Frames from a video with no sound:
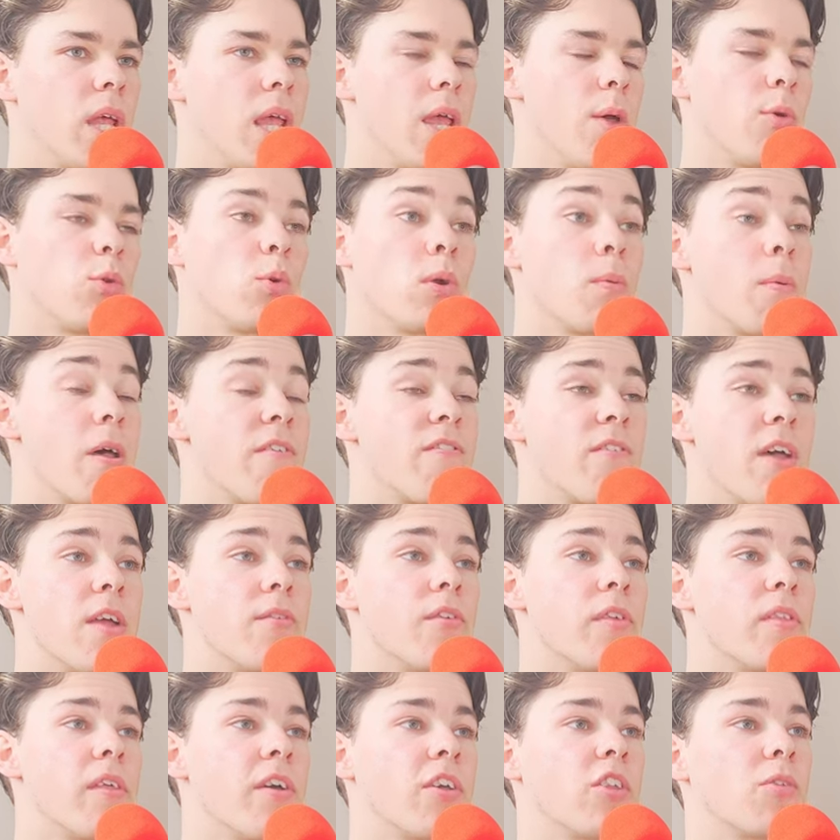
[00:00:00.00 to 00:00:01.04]
It was one of my
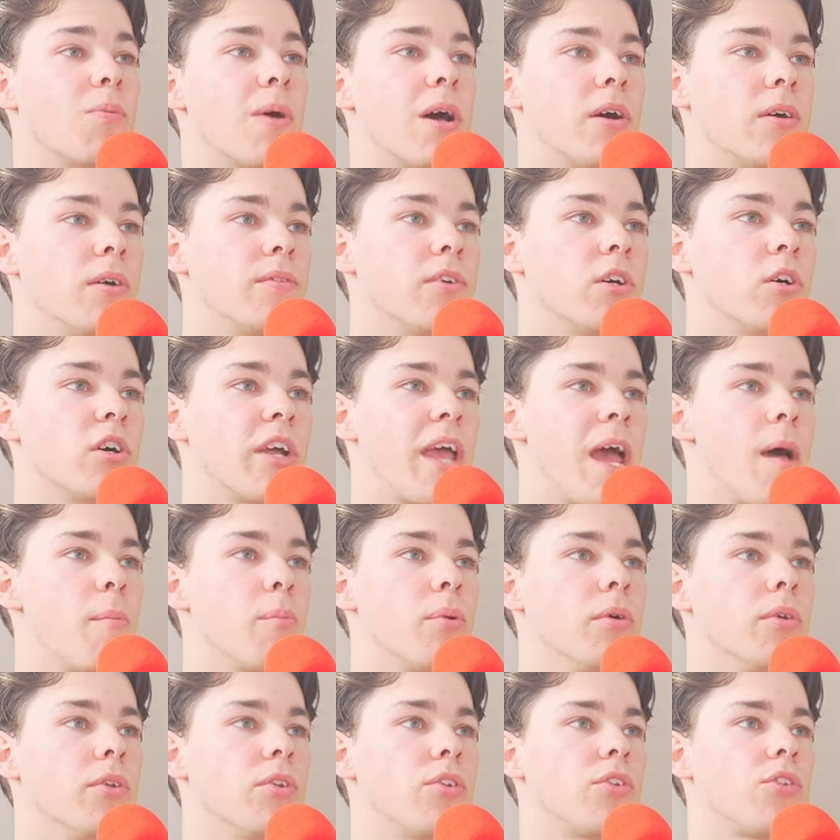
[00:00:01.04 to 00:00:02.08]
favorite things about living on
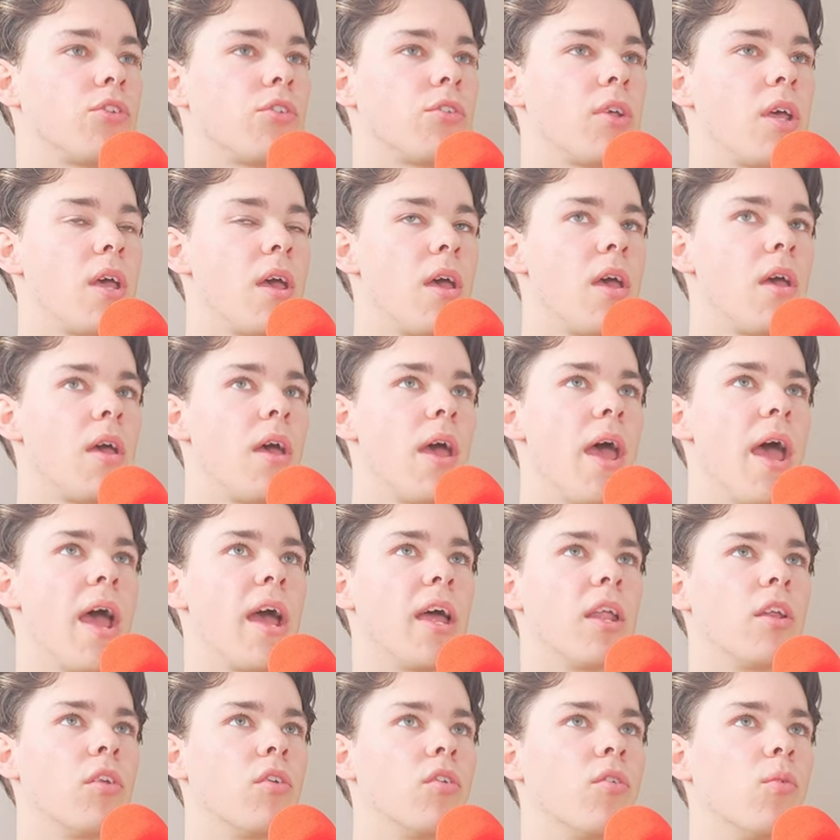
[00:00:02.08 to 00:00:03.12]
campus,
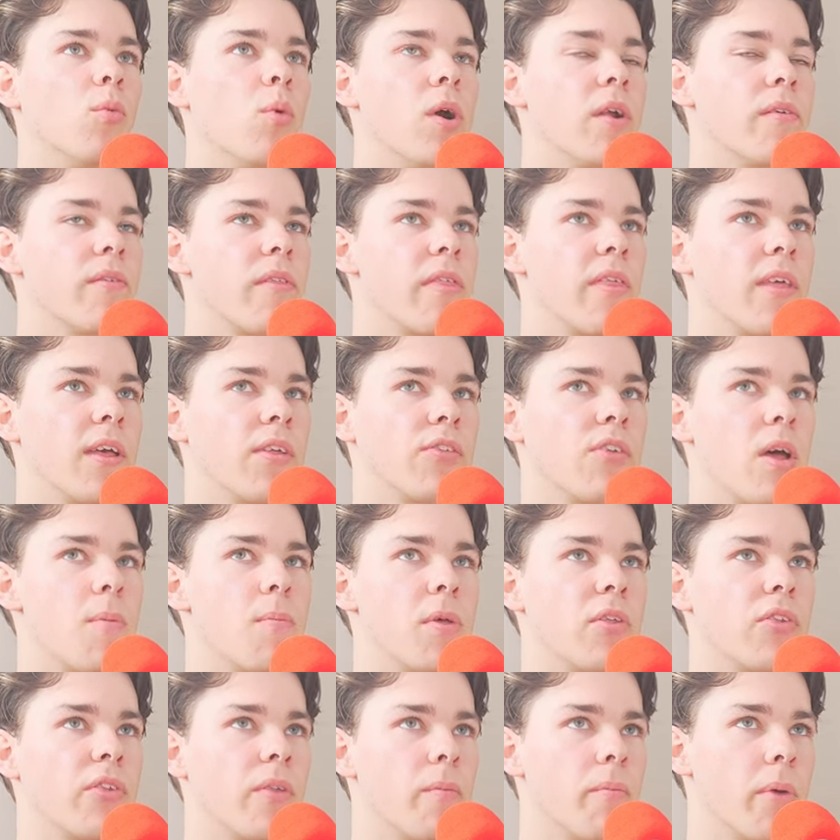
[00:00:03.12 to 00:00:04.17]
and one of the things I
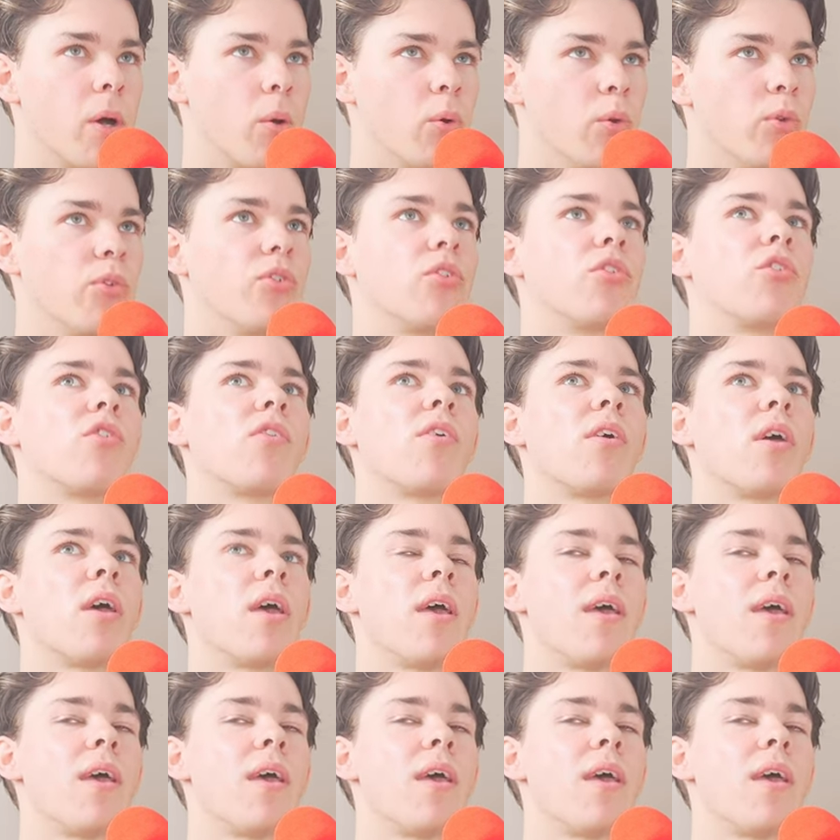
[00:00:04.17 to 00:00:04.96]
missed the most.